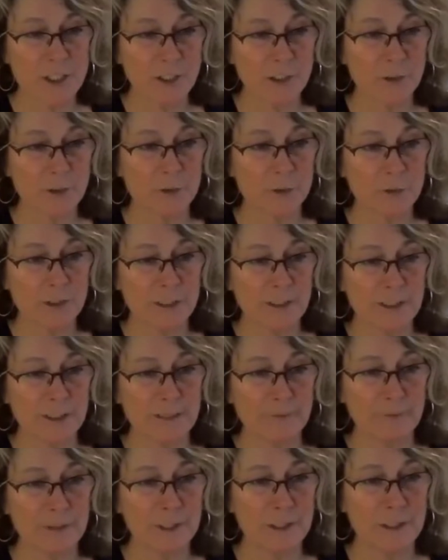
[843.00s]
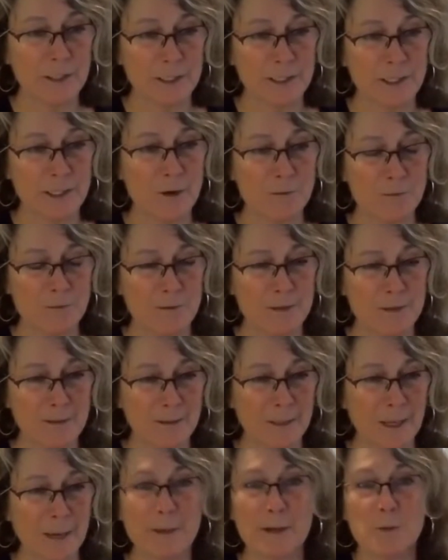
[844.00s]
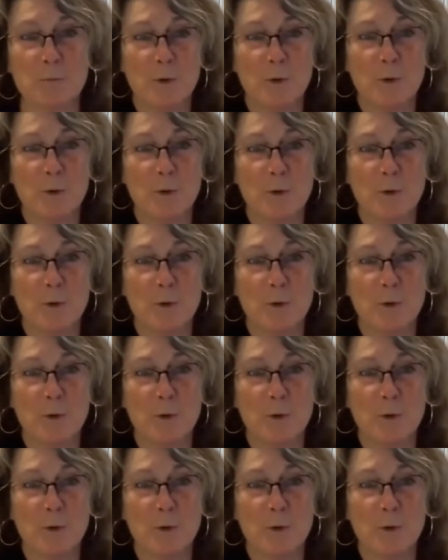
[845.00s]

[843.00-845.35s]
too. If you don't, we